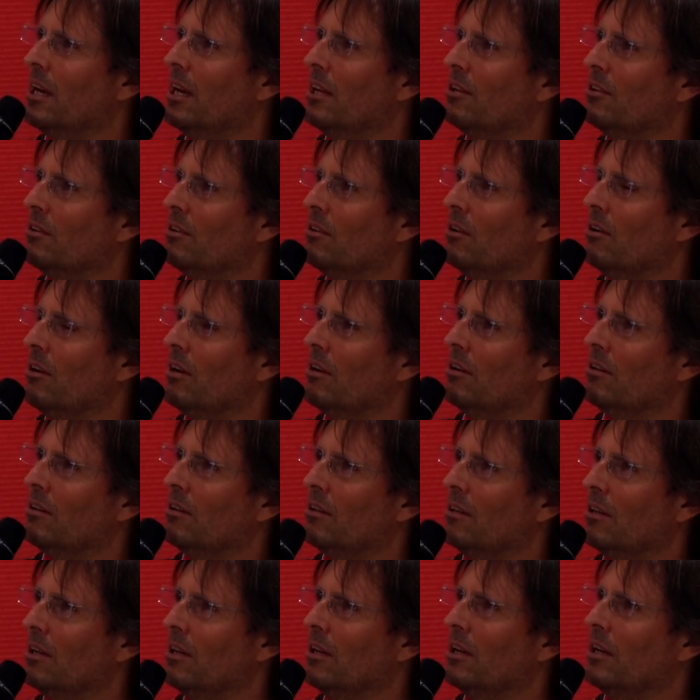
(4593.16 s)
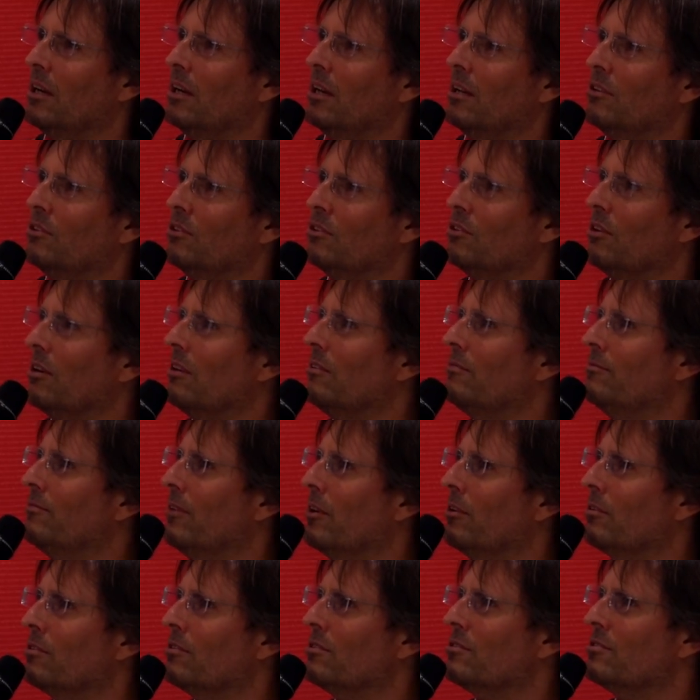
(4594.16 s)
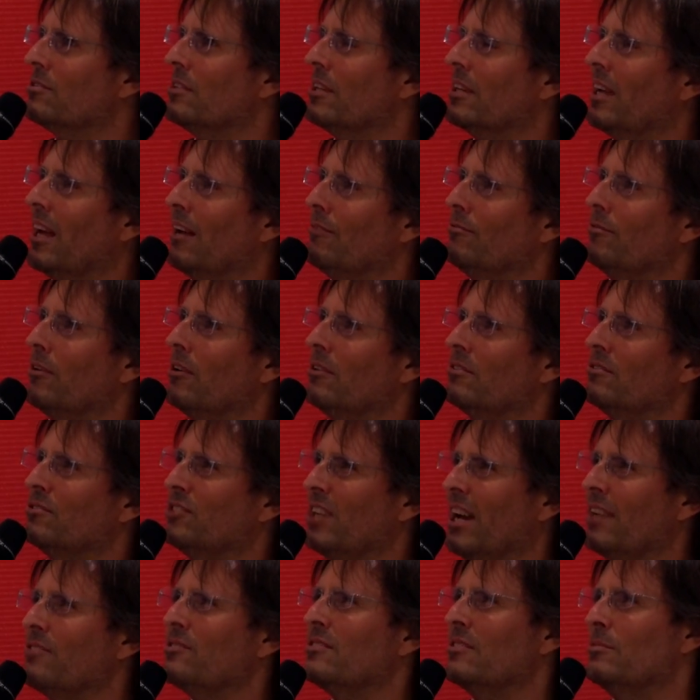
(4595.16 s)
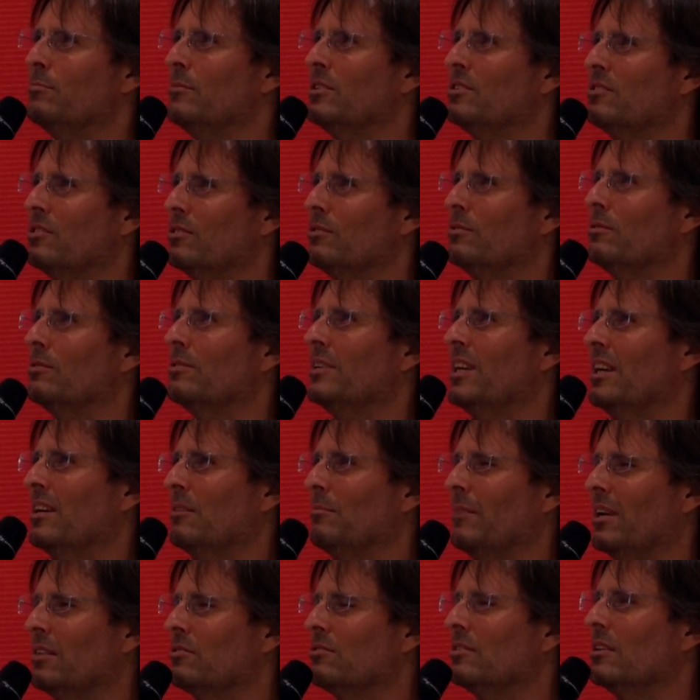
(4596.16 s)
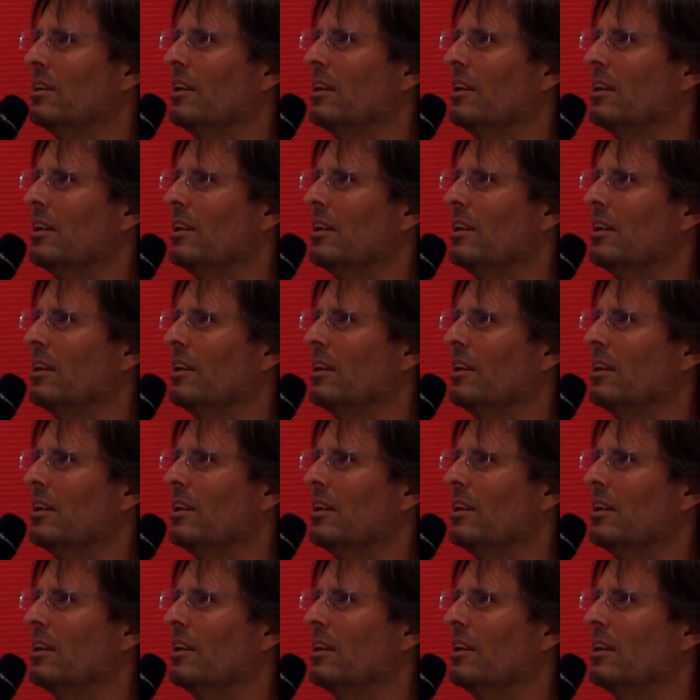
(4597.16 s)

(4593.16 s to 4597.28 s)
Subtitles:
And you're not focused enough on just the material and how much you